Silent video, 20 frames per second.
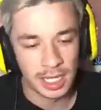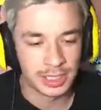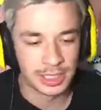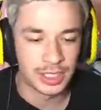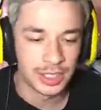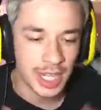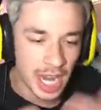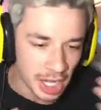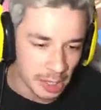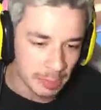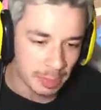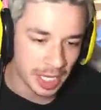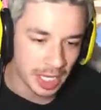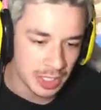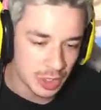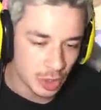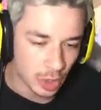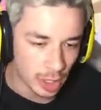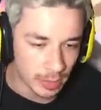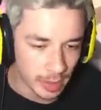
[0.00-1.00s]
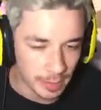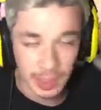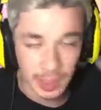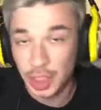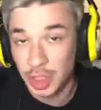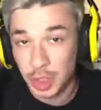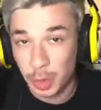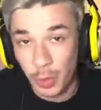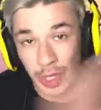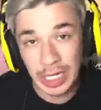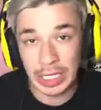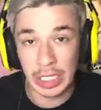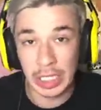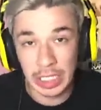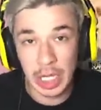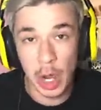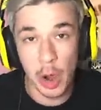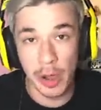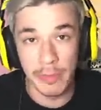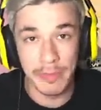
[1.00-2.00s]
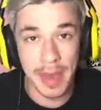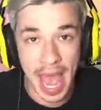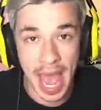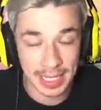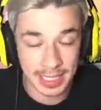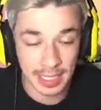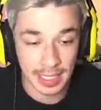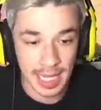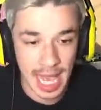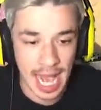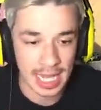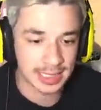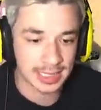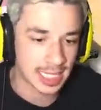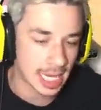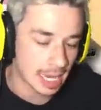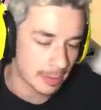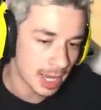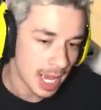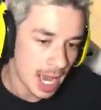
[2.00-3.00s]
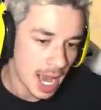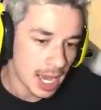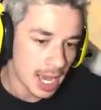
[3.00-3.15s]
right, so now you're playing Torbjörn, but just quickly going back to the last game.